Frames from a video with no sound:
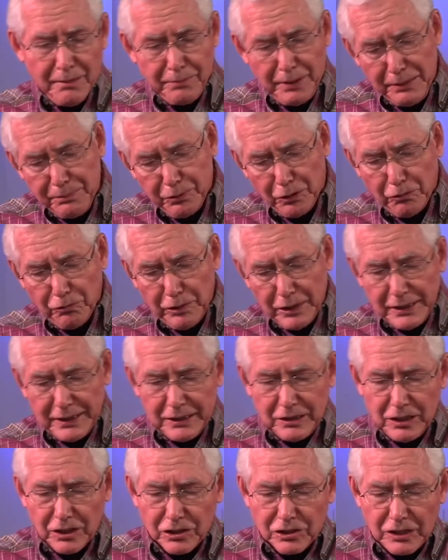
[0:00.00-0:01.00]
People
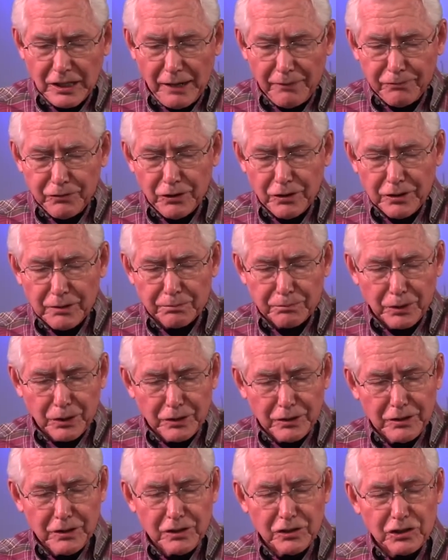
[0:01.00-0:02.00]
willing to suffer the
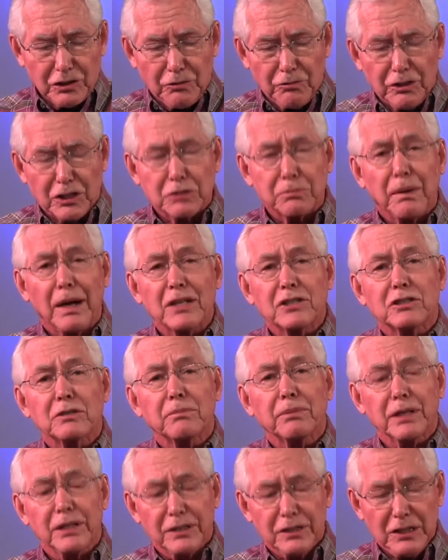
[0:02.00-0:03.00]
burdens and
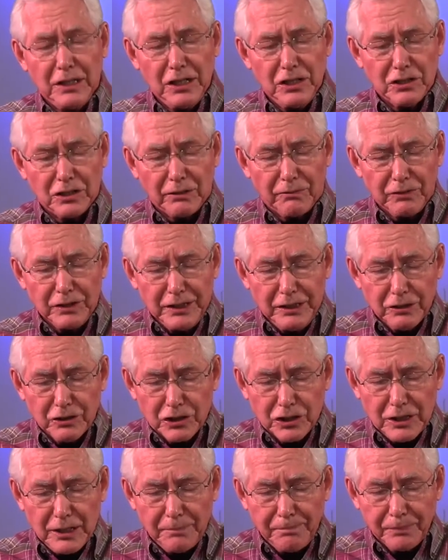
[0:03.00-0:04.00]
responsibilities of
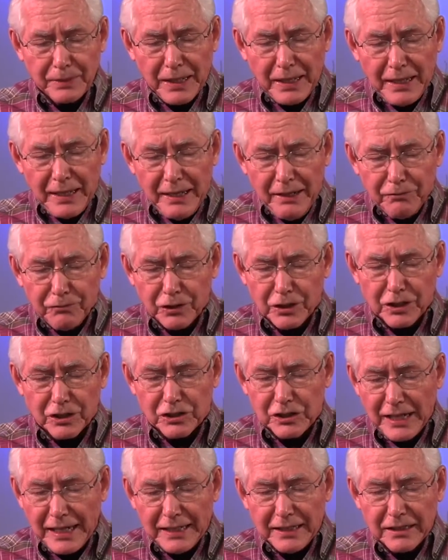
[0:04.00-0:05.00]
leadership for the
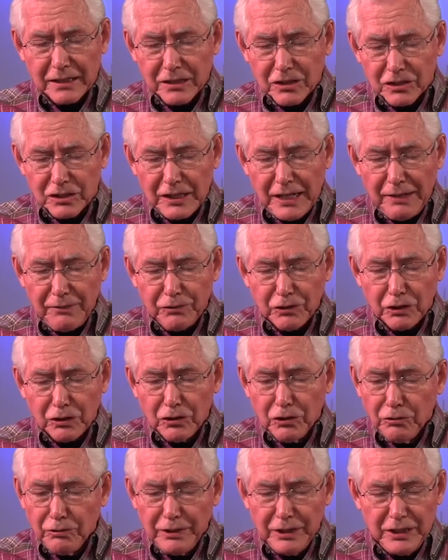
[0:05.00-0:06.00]
sake of the Savior
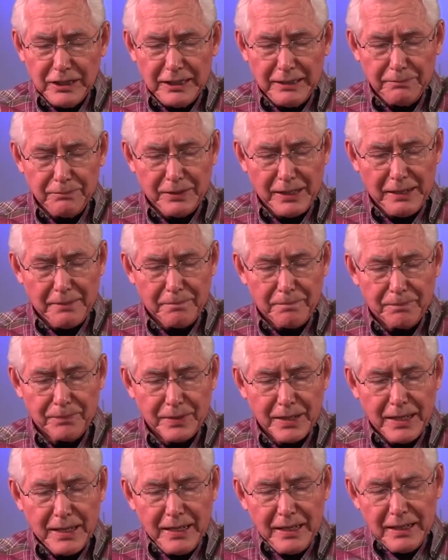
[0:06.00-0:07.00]
who redeemed them.
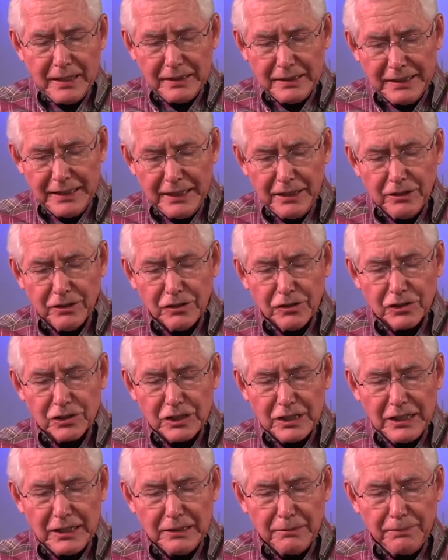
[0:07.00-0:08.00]

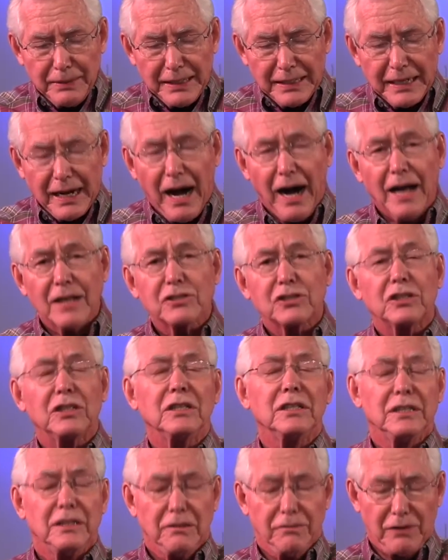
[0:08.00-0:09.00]
Leaders need to be
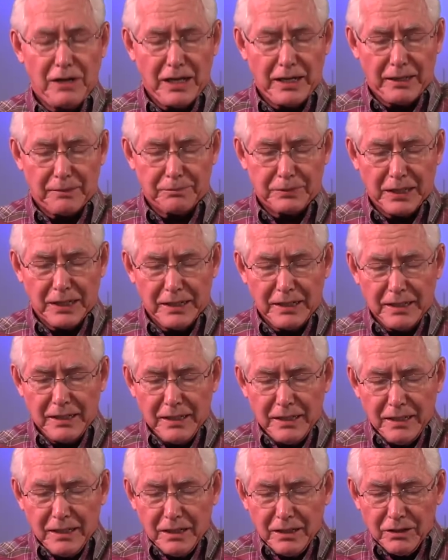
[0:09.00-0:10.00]
constantly developed.
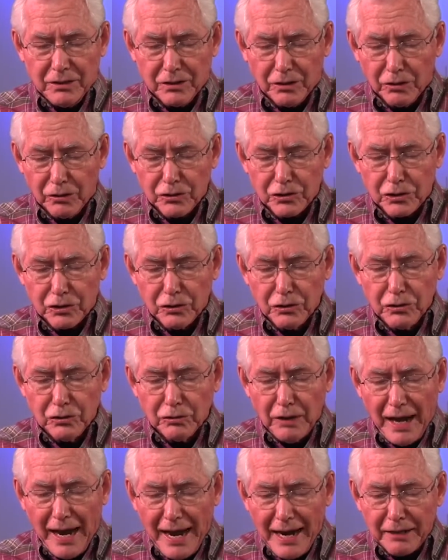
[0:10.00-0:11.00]
Those
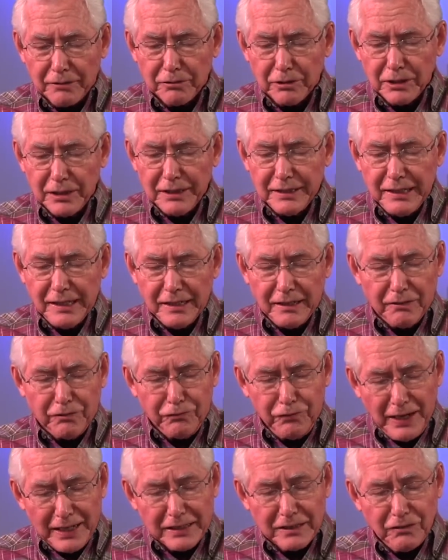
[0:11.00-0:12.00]
who accurately and
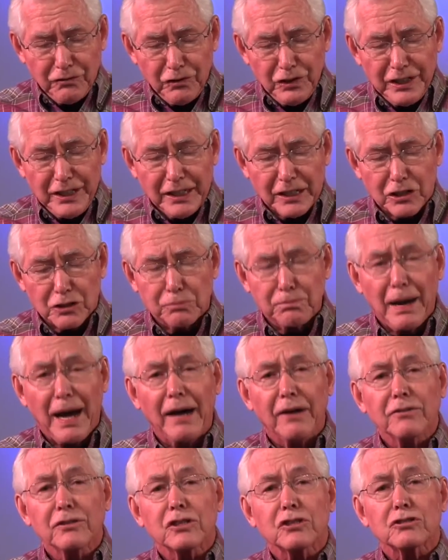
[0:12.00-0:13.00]
effectively
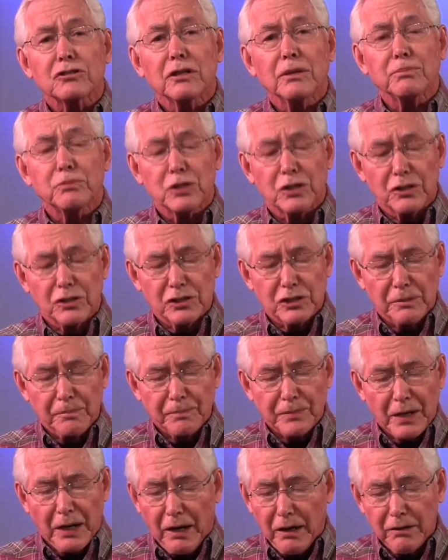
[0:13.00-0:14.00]
expound the scriptures
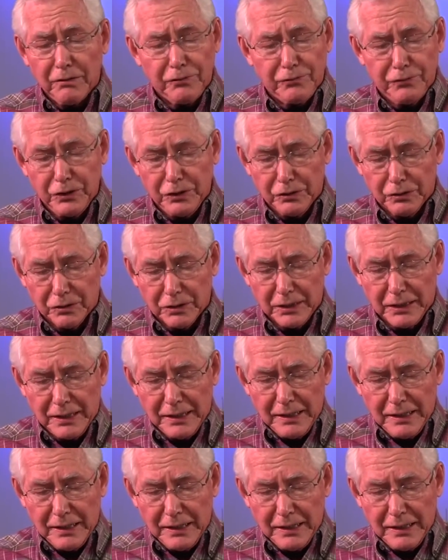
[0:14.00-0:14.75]
are few,